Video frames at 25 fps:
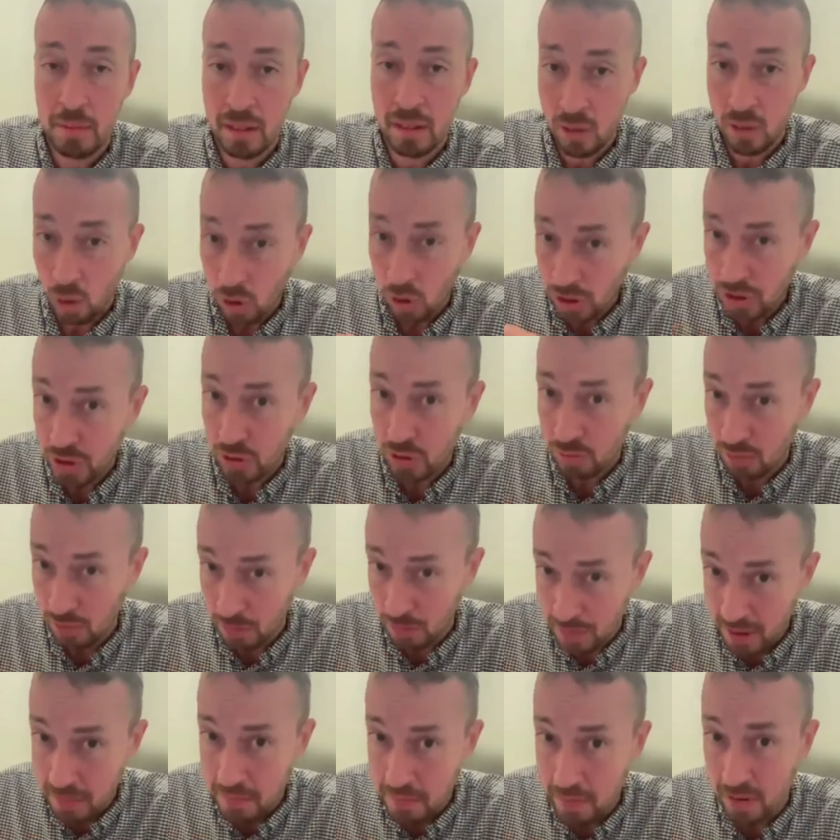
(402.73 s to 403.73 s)
but also
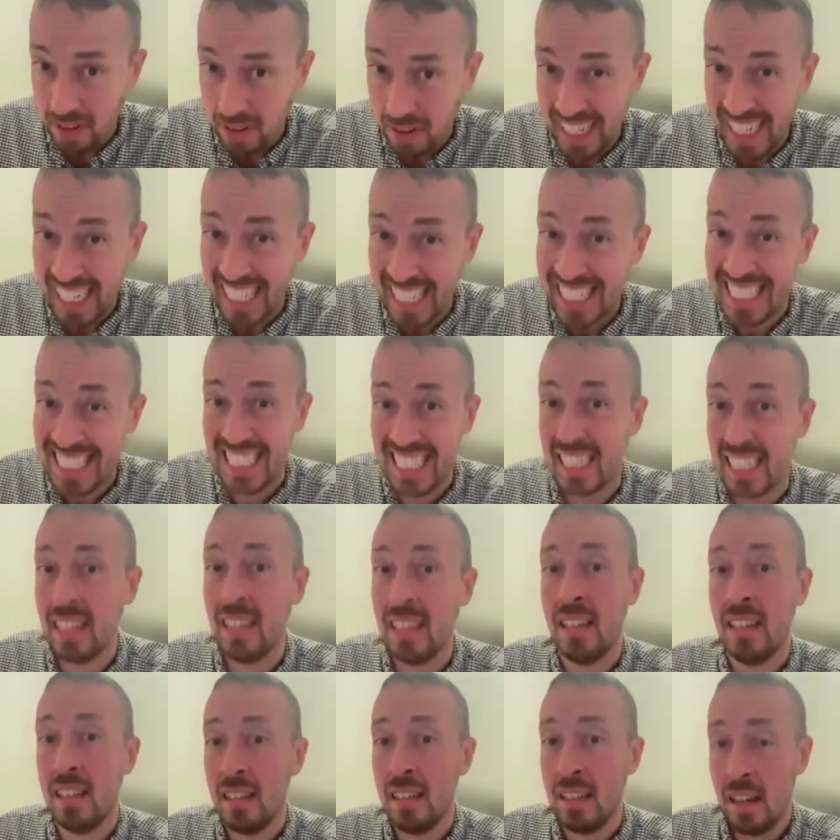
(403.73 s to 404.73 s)
remember, it's
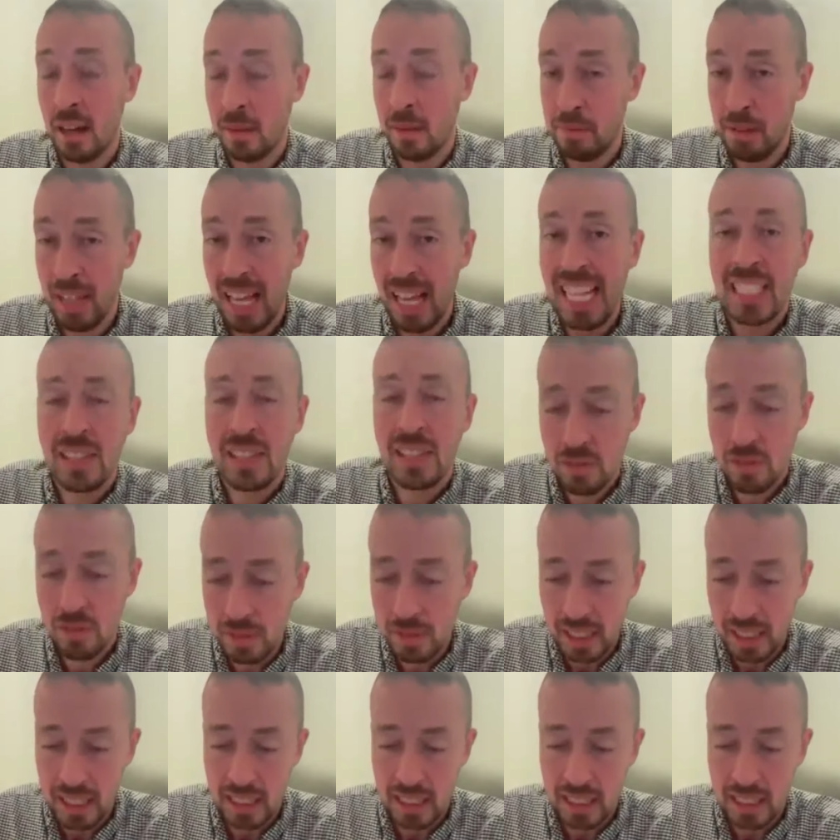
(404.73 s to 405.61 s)
a blasphemy.